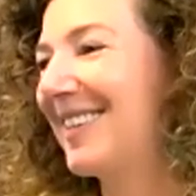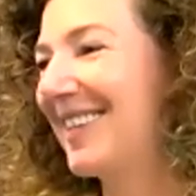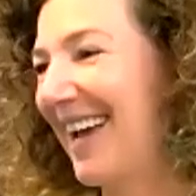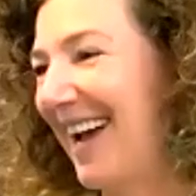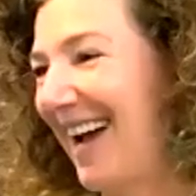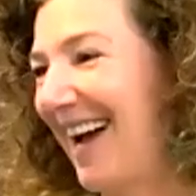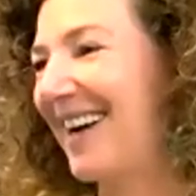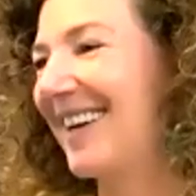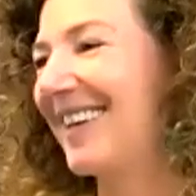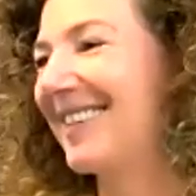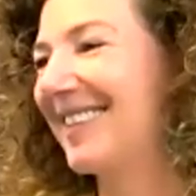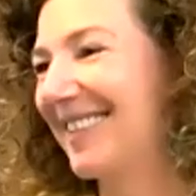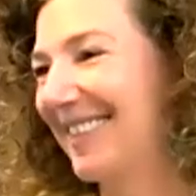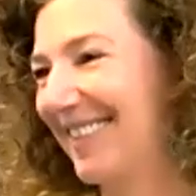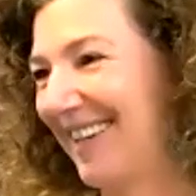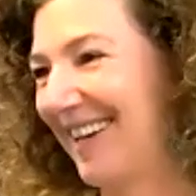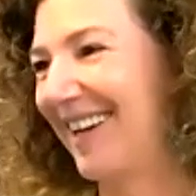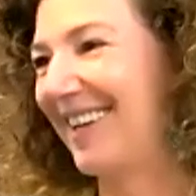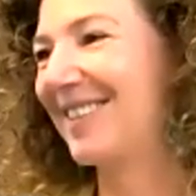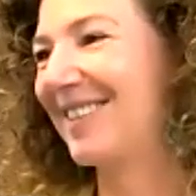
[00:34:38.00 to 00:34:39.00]
Yeah.
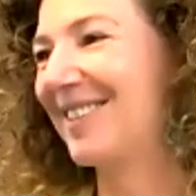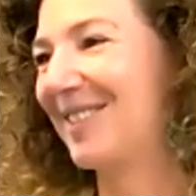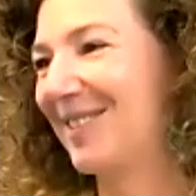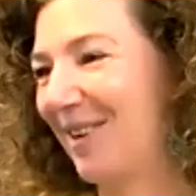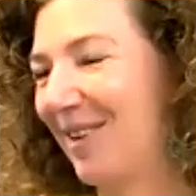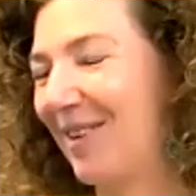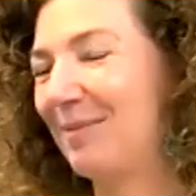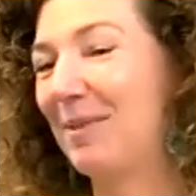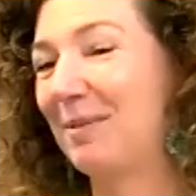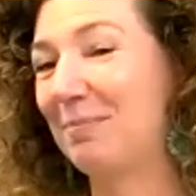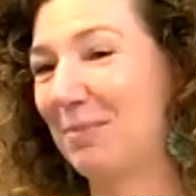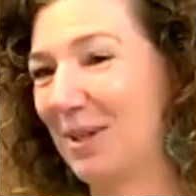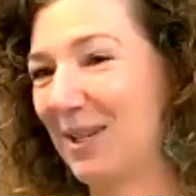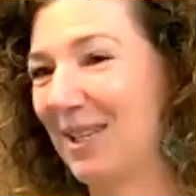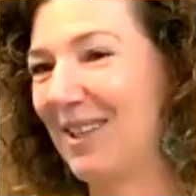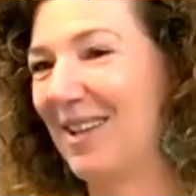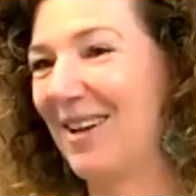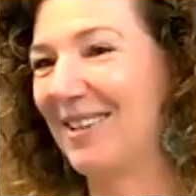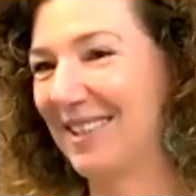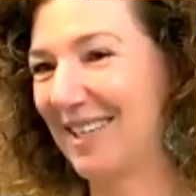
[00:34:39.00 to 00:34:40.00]
Yeah. So a pretty
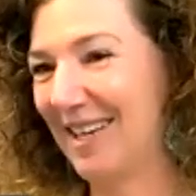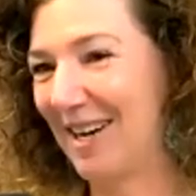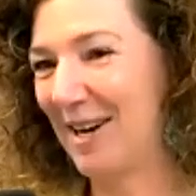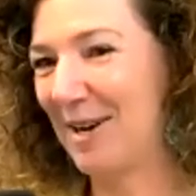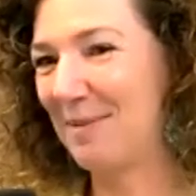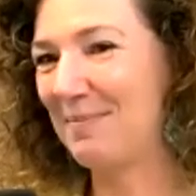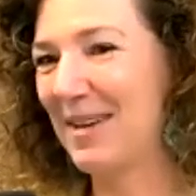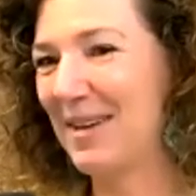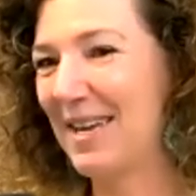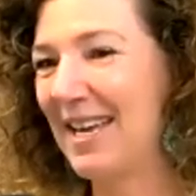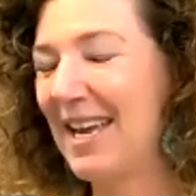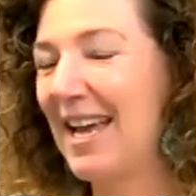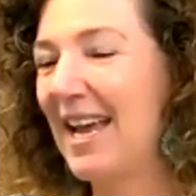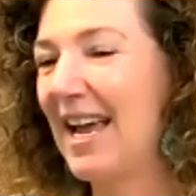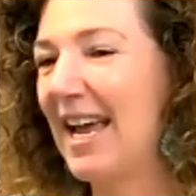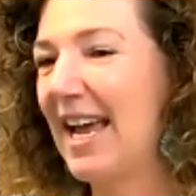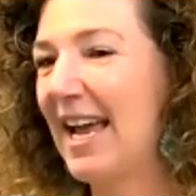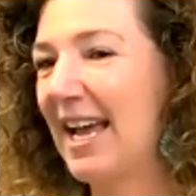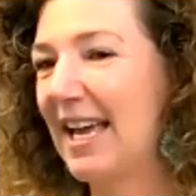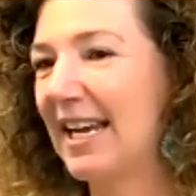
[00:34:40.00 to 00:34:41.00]
long time.
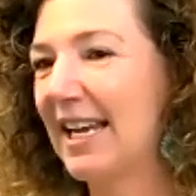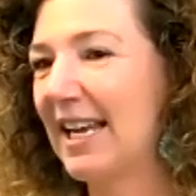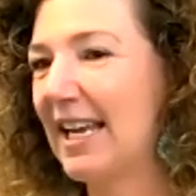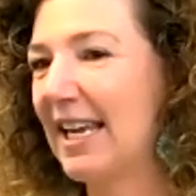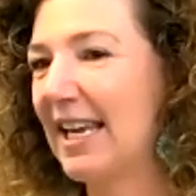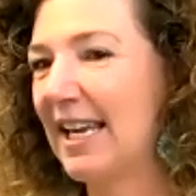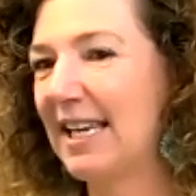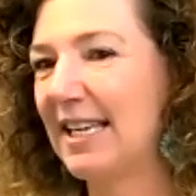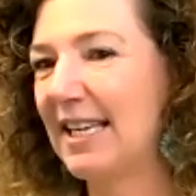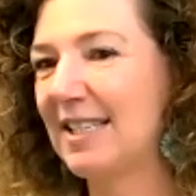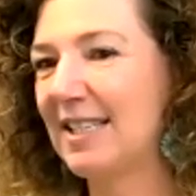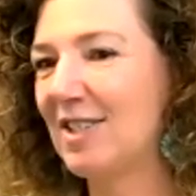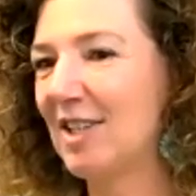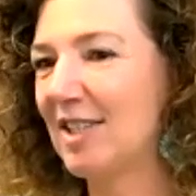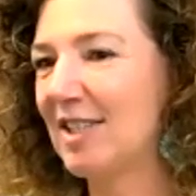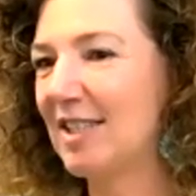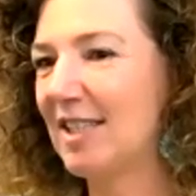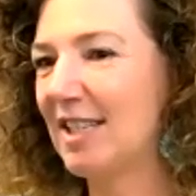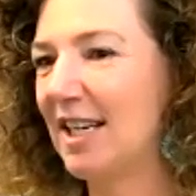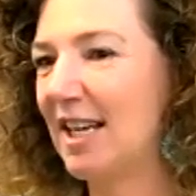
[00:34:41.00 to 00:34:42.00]
And he's
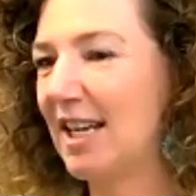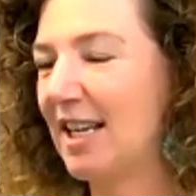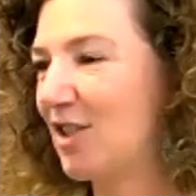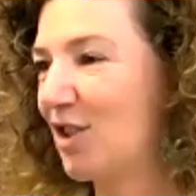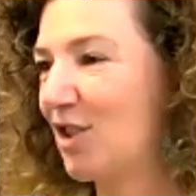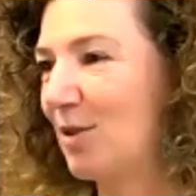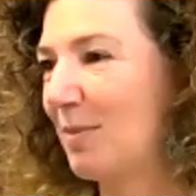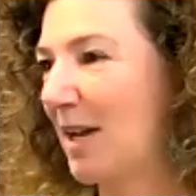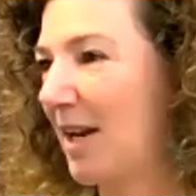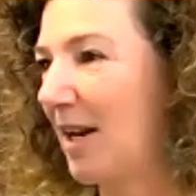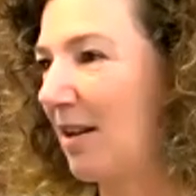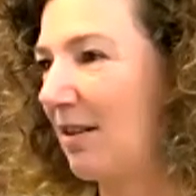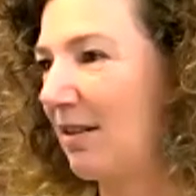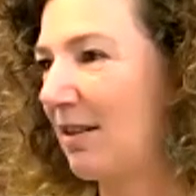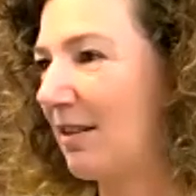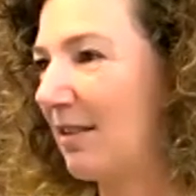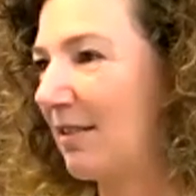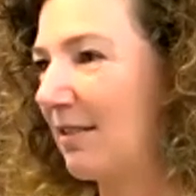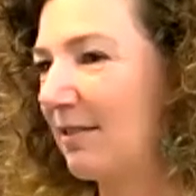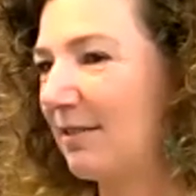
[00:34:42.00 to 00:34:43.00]
just an
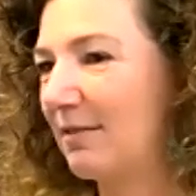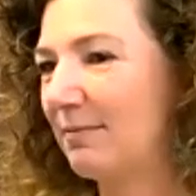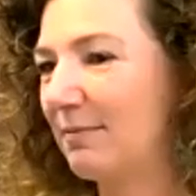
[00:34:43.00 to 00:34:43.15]
instrumental